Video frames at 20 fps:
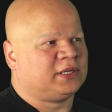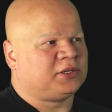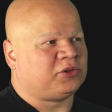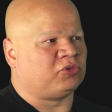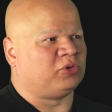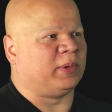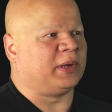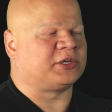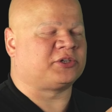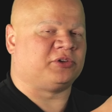You
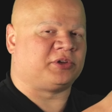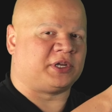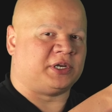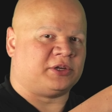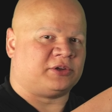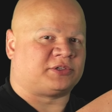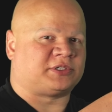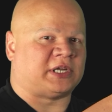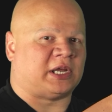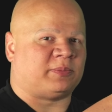want to make sure you're getting
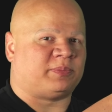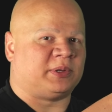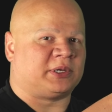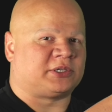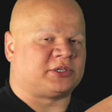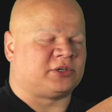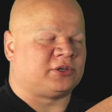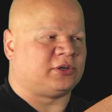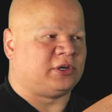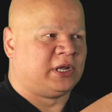your sight
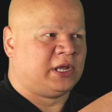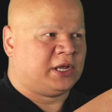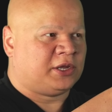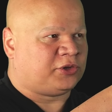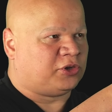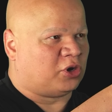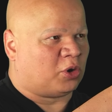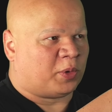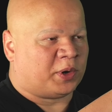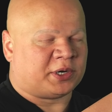picture.
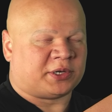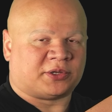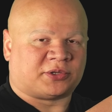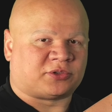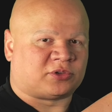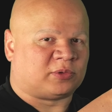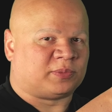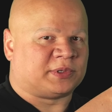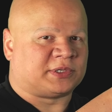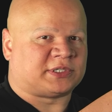You don't want to
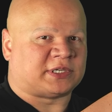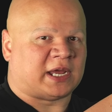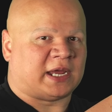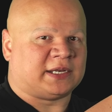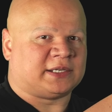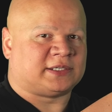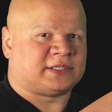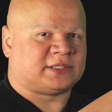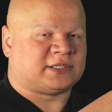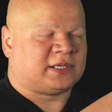disturb the
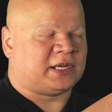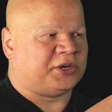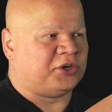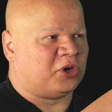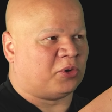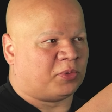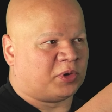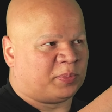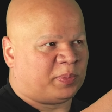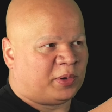sights, and you
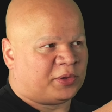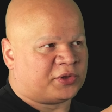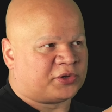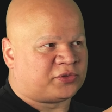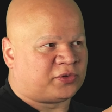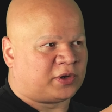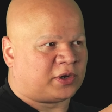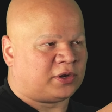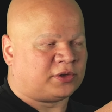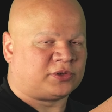don't want to pull the
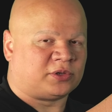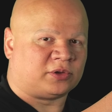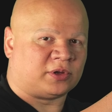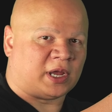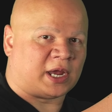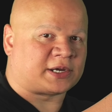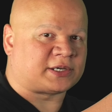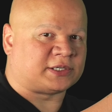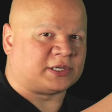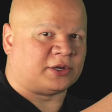trigger until you're
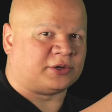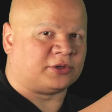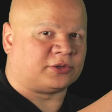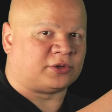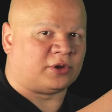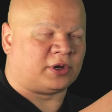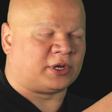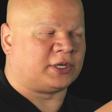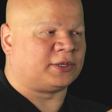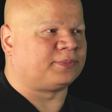actually on your
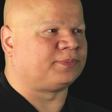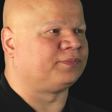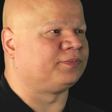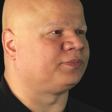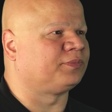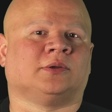target.